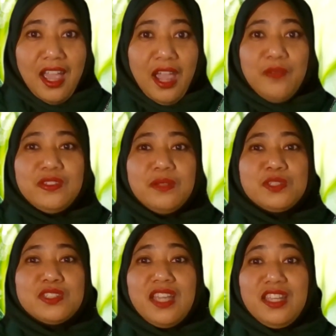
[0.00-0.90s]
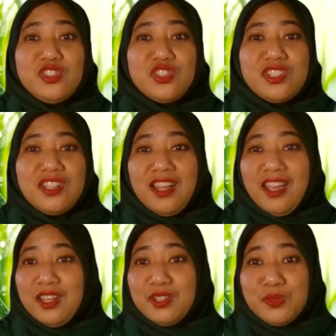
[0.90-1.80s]
Have them sketch
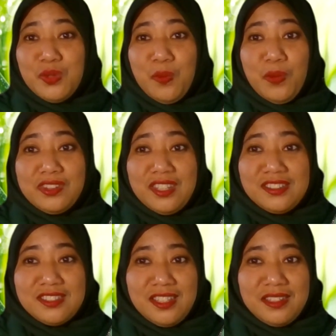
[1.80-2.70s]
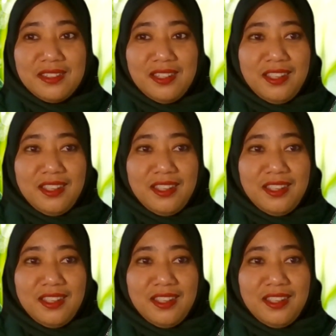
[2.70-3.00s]
and draw what they see.